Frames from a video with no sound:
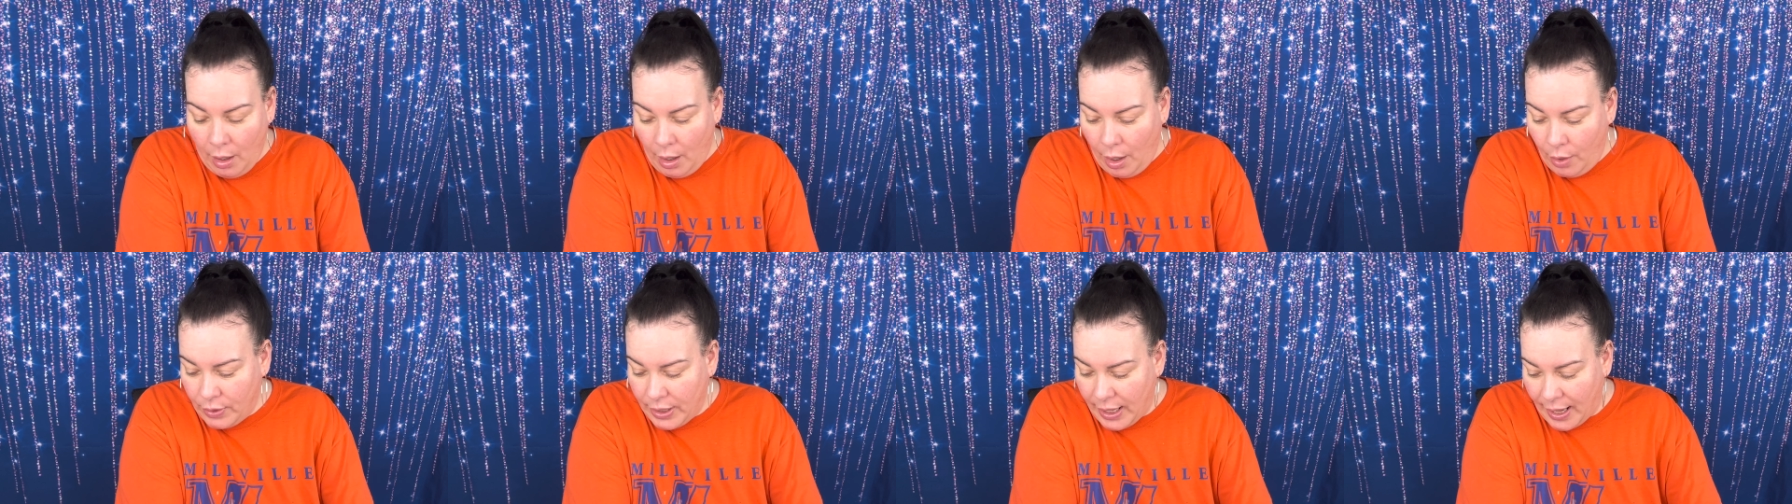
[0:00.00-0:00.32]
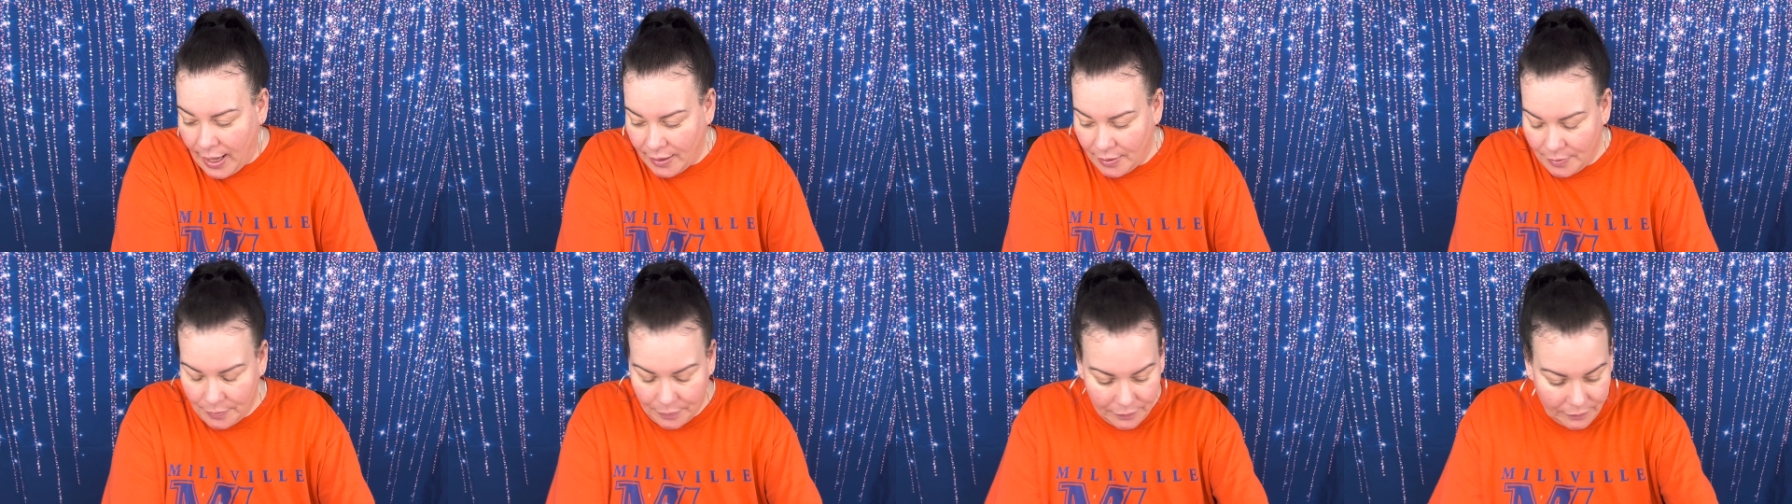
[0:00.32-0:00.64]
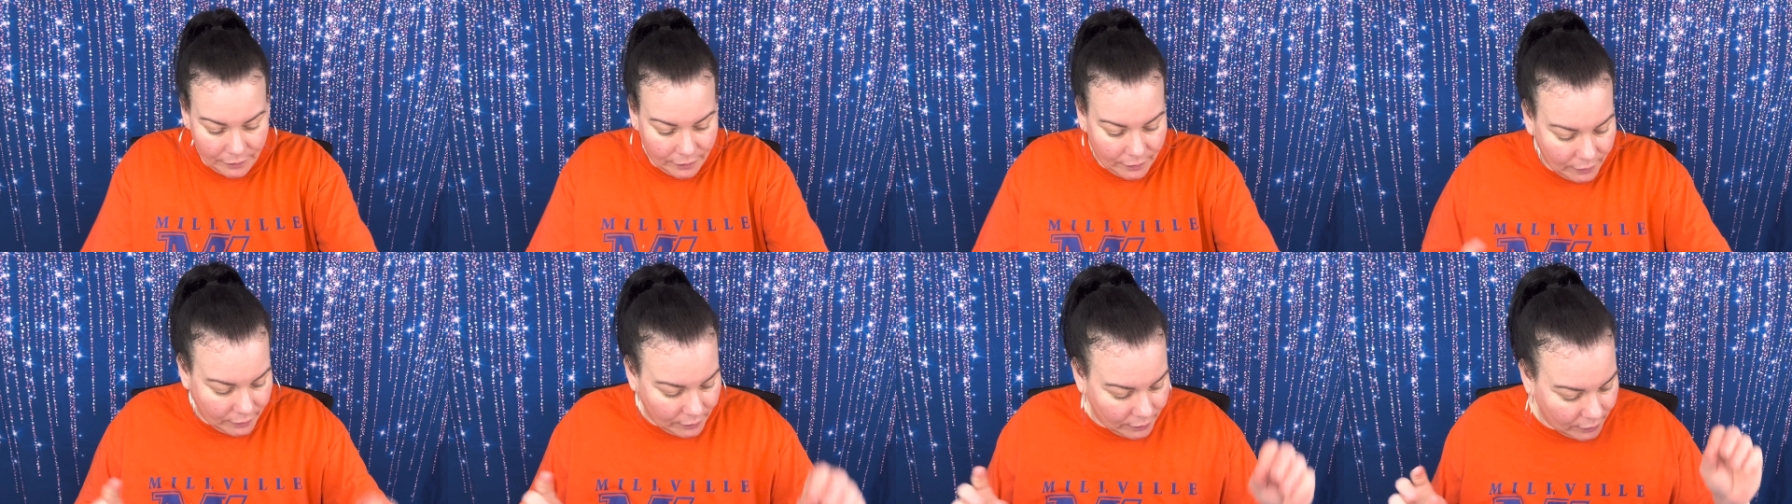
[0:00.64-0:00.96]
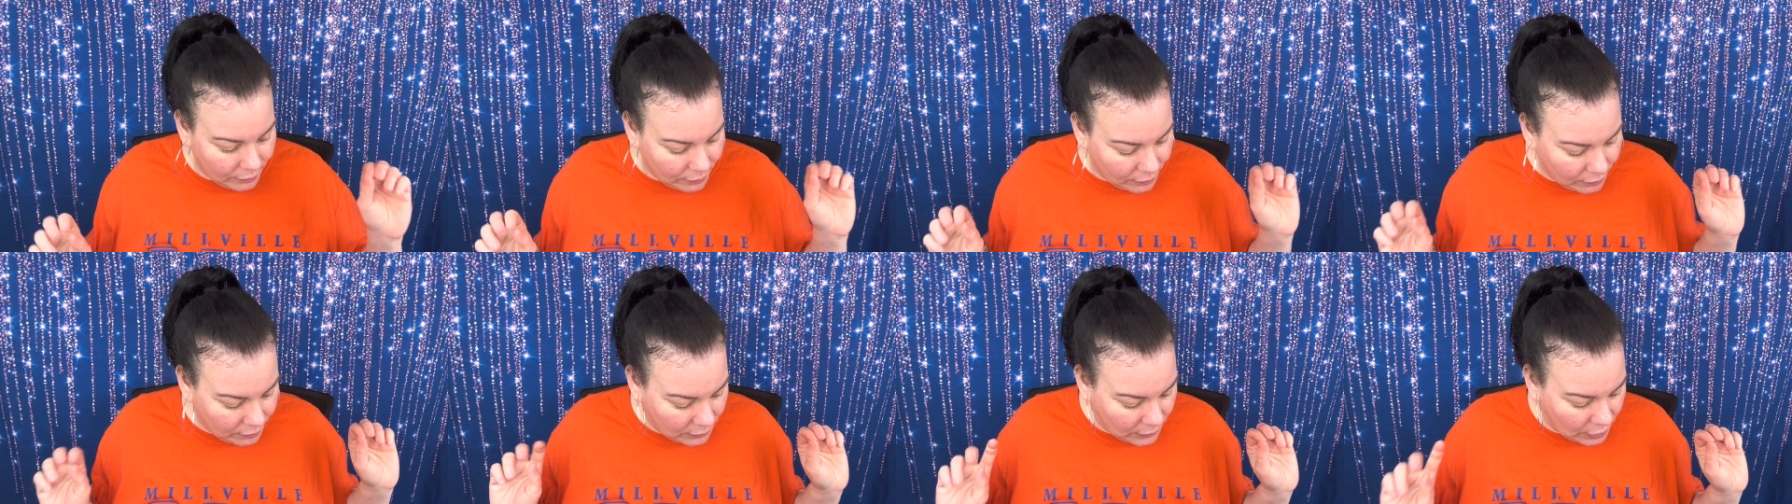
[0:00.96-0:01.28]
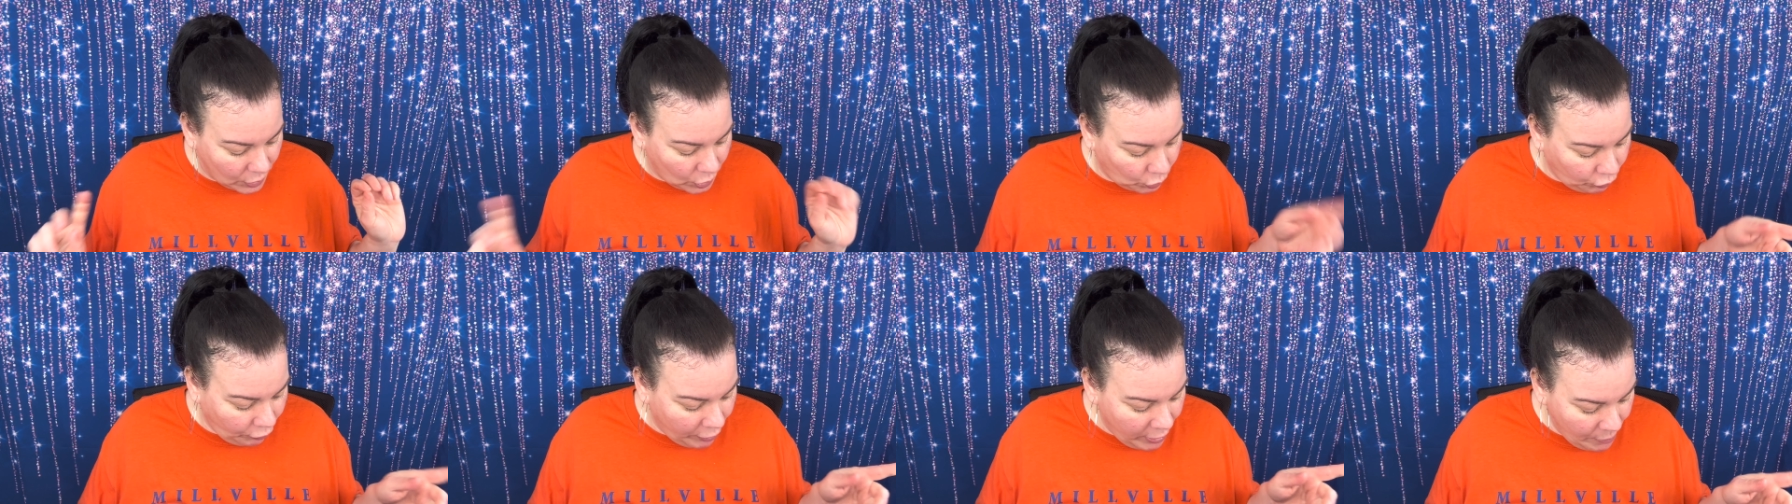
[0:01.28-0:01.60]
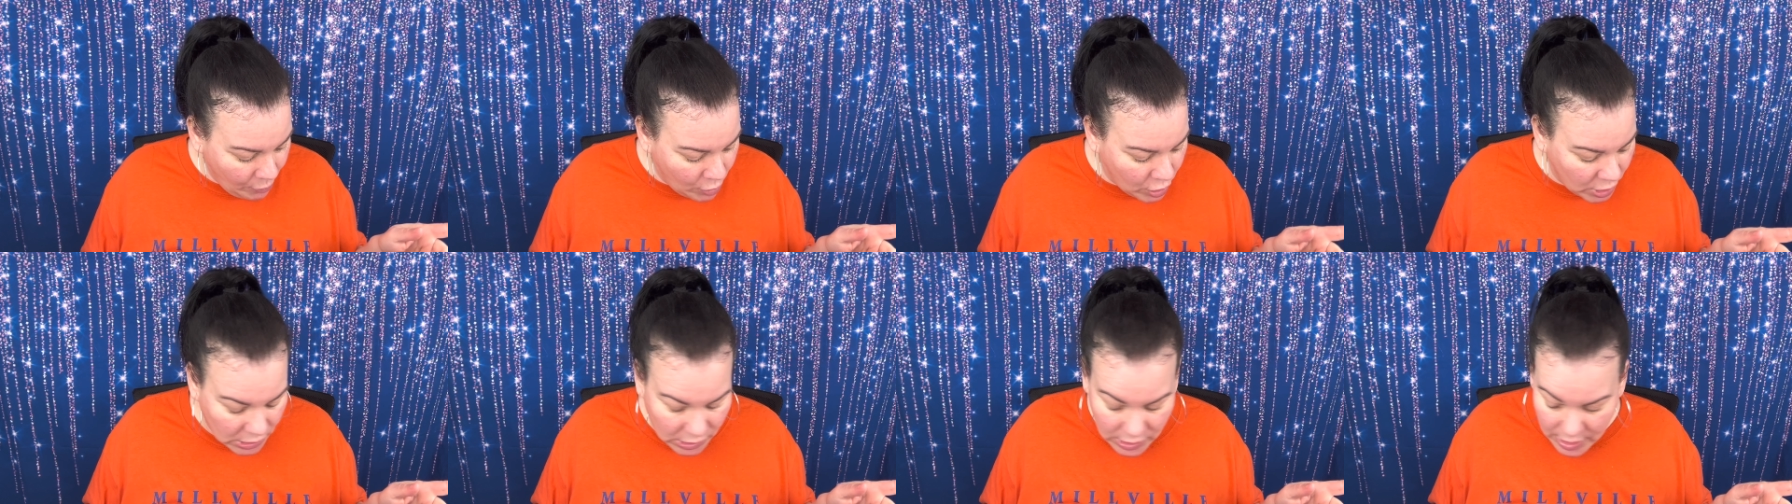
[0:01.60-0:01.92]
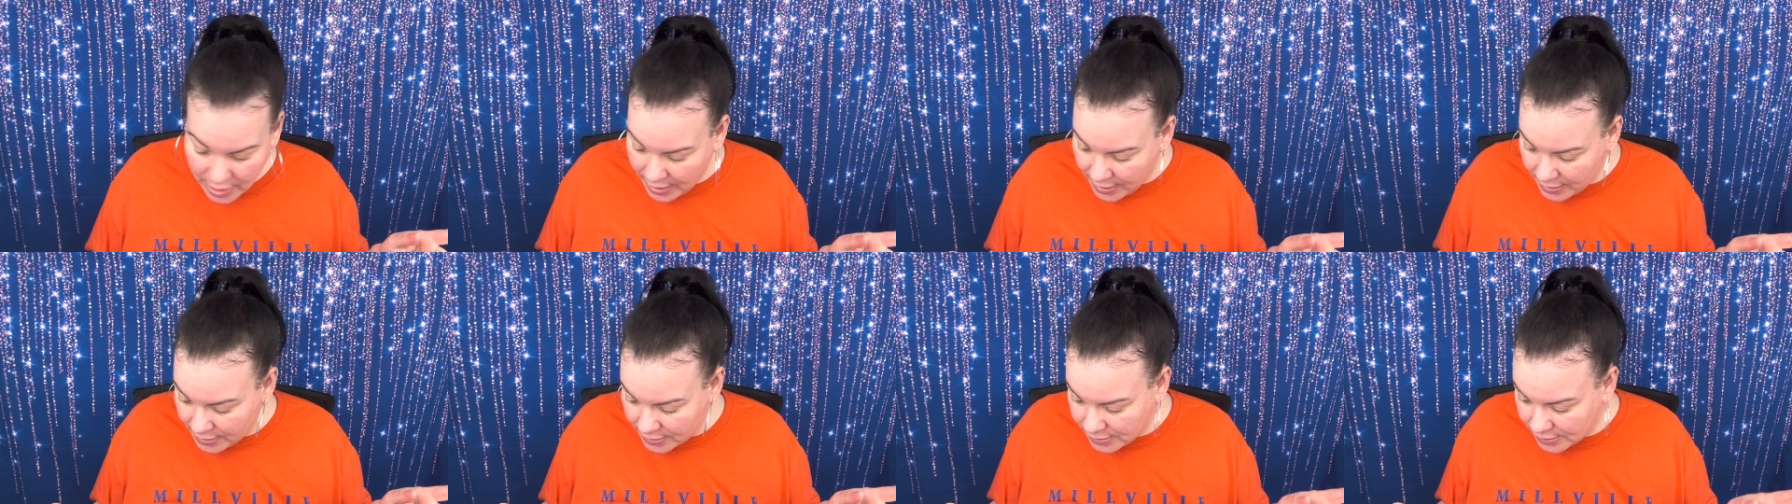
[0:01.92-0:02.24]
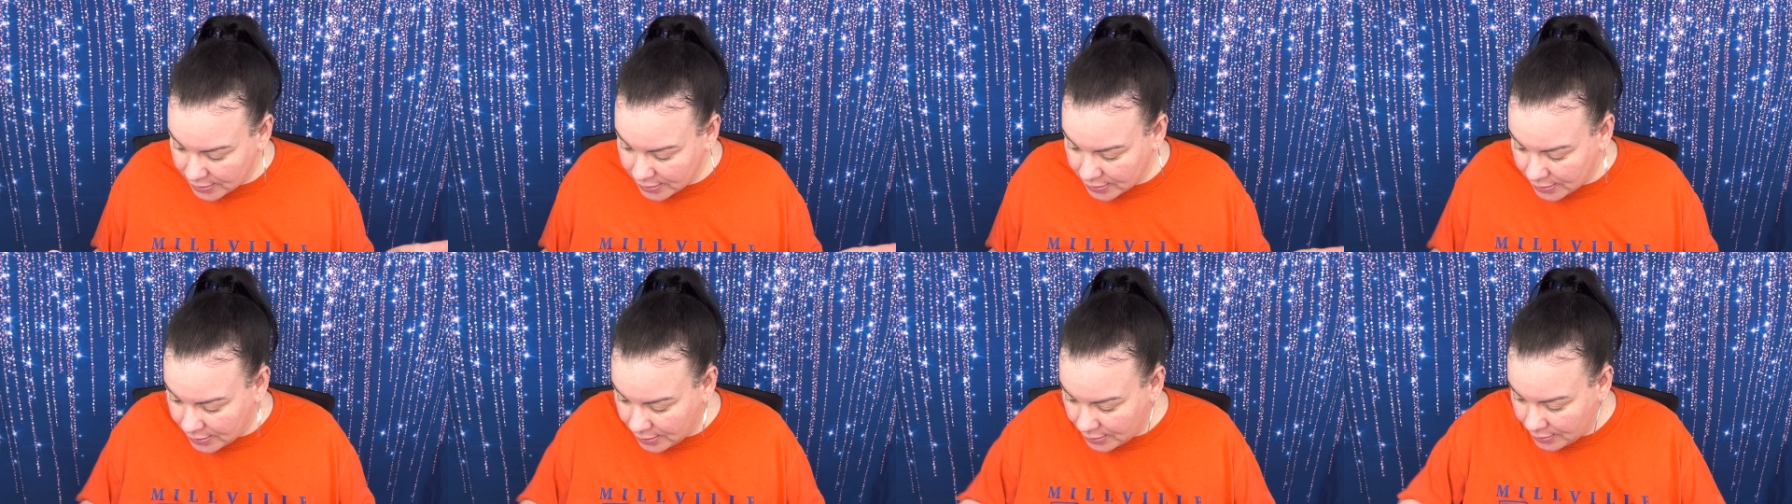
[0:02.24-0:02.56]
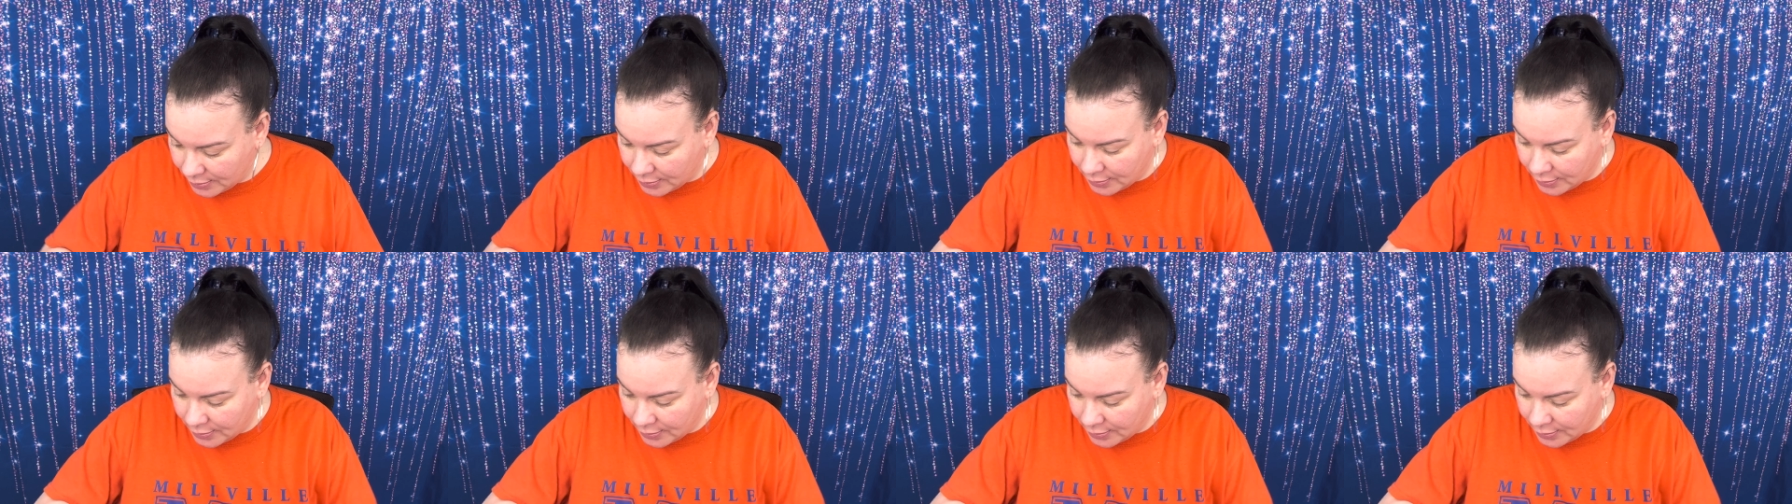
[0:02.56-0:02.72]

Okay. Three more things.